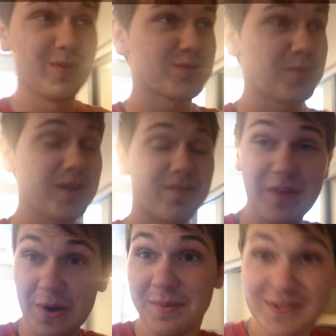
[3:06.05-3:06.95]
So we had a
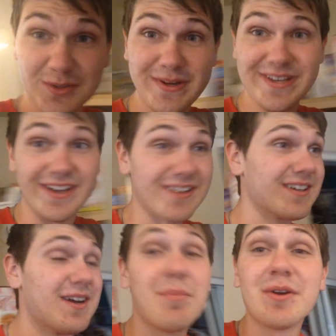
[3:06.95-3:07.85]
very busy
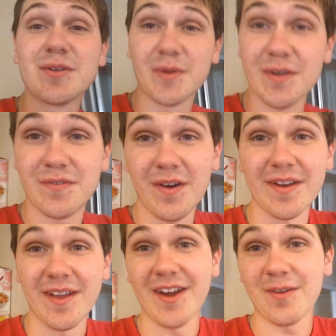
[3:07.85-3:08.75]
weekend, but it was very
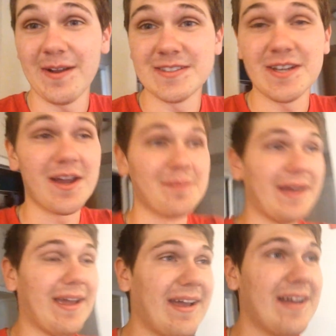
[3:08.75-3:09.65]
fun. I had a great
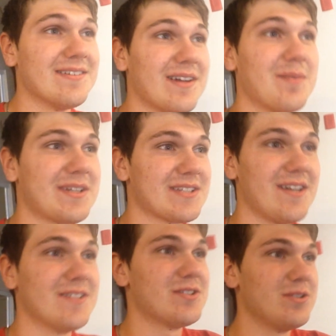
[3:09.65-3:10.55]
time. And I'm
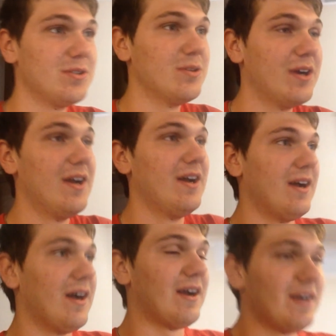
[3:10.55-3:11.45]
excited to
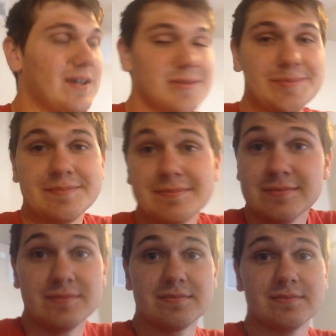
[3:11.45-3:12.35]

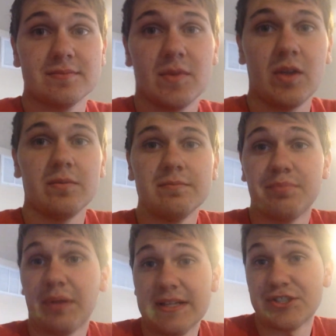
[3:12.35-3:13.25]

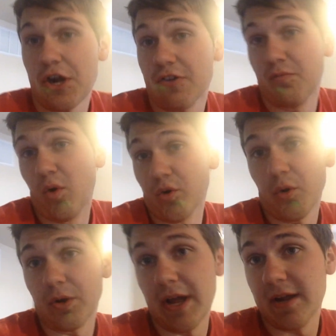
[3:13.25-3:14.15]
play Shadow of
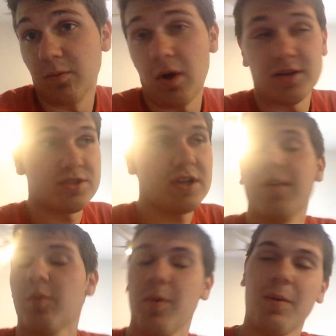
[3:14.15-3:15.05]
Mordor and watch...
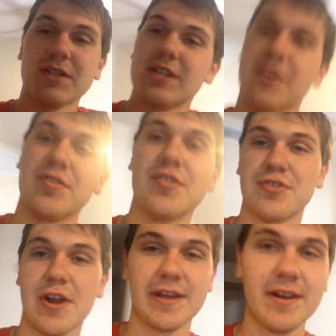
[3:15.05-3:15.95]
we watched How to Train
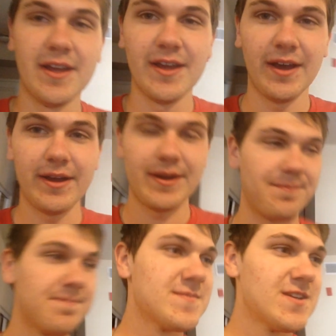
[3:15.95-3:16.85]
Your Dragon,
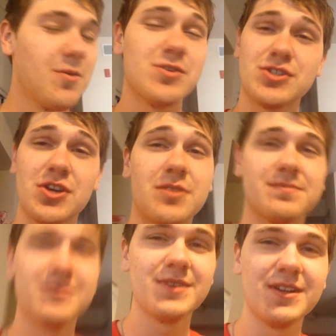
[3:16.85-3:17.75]
which is
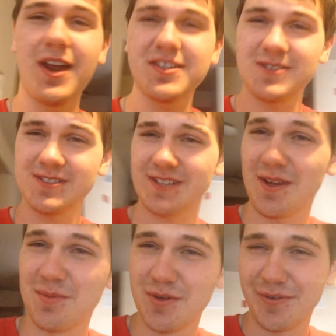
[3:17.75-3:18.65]
good. Not as good as
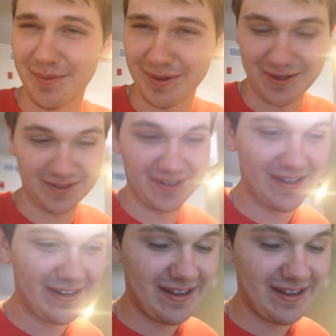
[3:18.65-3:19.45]
Lego Movie, but good.